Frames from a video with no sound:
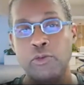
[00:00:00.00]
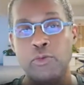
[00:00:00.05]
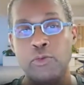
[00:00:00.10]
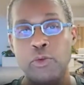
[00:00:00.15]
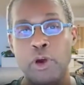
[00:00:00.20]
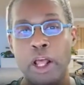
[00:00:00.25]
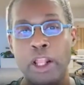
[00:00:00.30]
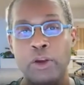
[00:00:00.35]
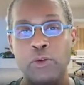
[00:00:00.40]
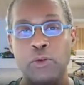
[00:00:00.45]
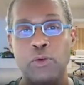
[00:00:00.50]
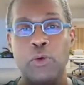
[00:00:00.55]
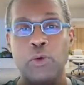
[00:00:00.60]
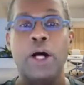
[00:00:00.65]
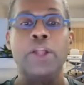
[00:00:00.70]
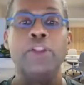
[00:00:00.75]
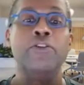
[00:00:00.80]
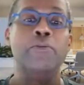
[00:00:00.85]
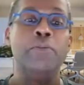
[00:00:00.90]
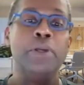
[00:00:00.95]
probably will
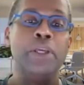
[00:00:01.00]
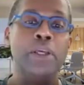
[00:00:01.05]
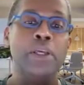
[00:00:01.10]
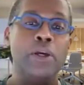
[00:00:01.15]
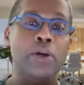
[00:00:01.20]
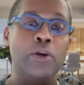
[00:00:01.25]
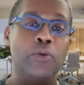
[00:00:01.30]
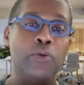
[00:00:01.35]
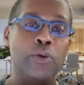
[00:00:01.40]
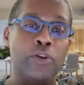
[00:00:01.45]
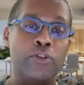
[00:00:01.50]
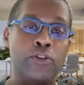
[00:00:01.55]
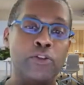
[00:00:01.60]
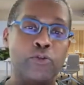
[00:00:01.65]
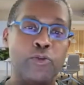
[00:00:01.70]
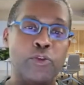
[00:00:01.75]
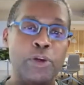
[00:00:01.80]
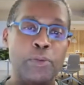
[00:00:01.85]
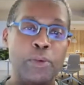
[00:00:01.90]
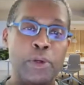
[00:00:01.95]
want to be one of your
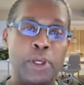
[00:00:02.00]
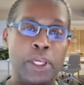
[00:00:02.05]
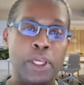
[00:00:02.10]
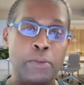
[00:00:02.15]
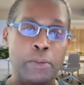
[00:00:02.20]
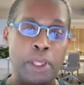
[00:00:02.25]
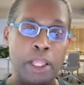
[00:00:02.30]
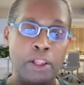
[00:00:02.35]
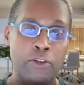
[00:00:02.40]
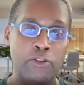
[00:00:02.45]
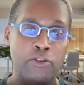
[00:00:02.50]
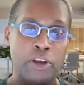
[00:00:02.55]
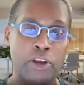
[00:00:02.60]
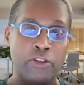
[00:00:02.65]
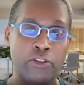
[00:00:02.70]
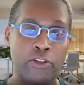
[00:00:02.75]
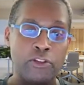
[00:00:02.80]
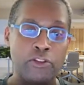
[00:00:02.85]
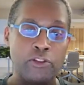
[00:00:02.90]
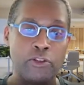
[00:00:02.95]
email
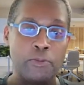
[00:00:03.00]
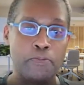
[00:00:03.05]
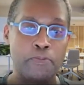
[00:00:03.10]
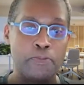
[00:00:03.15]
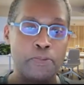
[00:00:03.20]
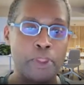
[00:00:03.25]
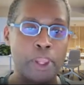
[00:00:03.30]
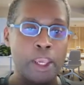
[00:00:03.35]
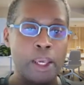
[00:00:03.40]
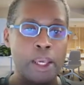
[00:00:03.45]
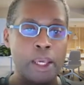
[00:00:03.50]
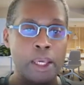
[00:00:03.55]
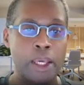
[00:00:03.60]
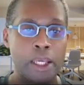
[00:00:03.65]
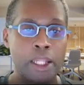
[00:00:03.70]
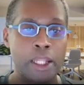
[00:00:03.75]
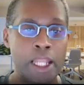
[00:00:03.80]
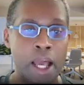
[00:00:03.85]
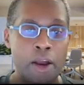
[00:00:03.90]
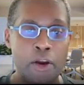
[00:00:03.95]
addresses.
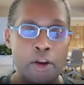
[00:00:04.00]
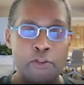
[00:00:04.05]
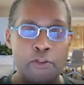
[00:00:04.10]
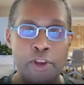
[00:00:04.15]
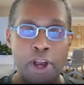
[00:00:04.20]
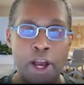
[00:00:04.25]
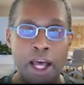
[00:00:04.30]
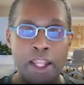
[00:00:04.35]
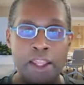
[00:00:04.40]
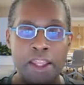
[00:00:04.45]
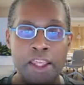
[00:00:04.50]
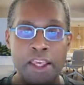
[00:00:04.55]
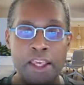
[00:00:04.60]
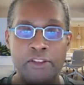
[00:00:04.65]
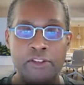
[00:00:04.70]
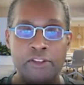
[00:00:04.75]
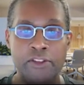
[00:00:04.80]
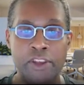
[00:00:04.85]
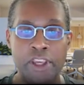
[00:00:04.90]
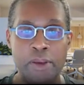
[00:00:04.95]
Now I've got
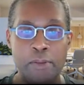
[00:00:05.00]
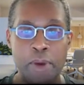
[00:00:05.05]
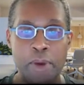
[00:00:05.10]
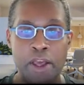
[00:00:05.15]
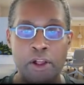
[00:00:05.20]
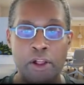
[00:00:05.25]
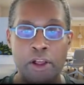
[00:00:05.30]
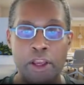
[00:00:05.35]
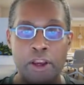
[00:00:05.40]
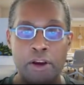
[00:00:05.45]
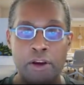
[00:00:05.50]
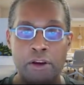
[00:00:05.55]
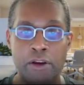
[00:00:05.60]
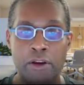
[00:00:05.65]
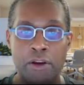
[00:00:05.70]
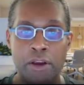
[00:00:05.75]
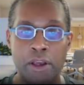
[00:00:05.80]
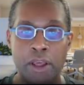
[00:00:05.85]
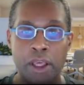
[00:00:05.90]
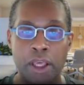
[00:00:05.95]
this email here,
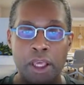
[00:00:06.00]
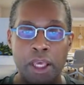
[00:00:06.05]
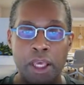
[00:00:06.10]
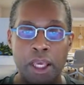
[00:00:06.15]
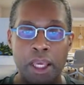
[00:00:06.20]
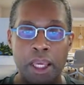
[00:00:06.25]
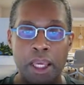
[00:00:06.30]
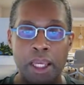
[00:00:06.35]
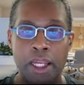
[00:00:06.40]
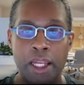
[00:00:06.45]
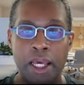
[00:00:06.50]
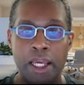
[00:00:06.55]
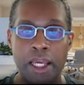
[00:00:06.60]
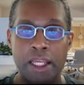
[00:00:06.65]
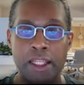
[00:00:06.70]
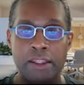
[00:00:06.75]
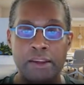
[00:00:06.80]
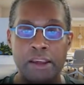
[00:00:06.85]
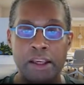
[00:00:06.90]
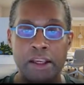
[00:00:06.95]
and I
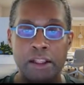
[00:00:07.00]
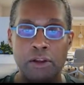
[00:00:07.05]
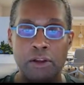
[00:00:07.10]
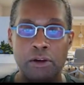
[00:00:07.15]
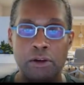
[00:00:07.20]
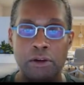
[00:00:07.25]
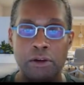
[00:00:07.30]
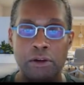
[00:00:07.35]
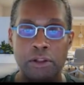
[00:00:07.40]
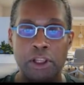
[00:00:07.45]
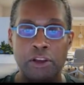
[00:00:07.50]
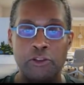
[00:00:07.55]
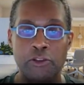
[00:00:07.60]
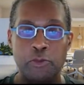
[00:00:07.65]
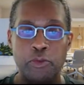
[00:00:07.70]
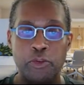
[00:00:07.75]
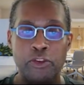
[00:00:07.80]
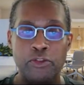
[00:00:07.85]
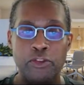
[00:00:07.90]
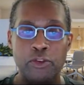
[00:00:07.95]
can take a look. Let's
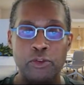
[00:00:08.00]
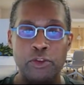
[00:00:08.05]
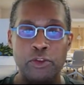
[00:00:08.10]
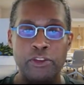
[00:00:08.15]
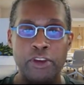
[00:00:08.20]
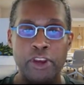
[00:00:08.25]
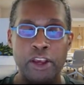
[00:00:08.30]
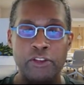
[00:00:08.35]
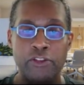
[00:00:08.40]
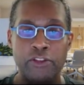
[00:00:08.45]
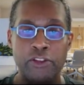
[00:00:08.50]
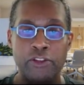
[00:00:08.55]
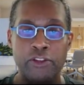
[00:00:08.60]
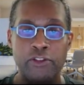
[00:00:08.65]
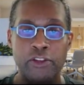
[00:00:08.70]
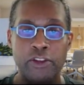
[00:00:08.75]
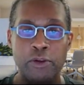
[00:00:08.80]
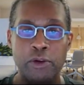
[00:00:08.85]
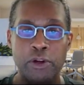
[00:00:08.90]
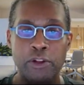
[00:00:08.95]
preview and test and
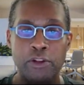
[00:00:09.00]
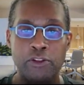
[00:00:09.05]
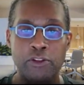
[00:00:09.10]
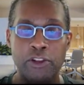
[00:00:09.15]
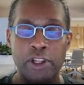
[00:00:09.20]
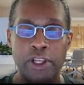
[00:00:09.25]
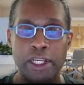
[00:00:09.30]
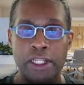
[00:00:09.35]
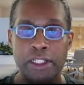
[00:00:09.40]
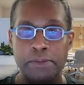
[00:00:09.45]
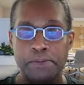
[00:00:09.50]
see what it looks like.